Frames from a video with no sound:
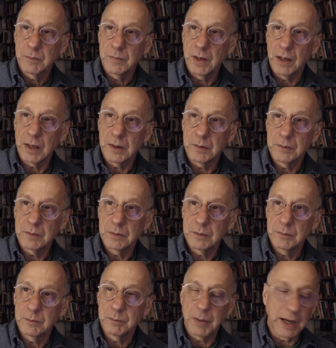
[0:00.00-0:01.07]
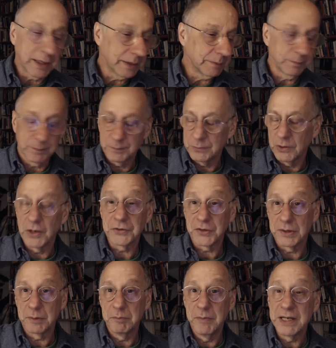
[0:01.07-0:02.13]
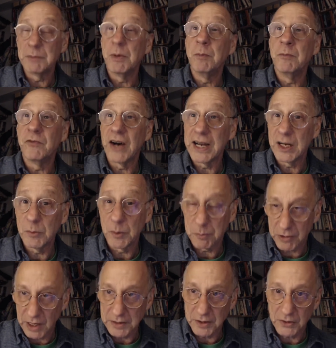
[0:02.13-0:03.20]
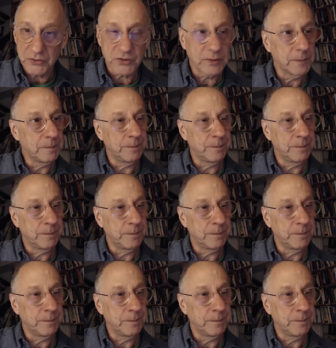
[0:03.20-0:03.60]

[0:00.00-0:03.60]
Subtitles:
by launching minimum viable products,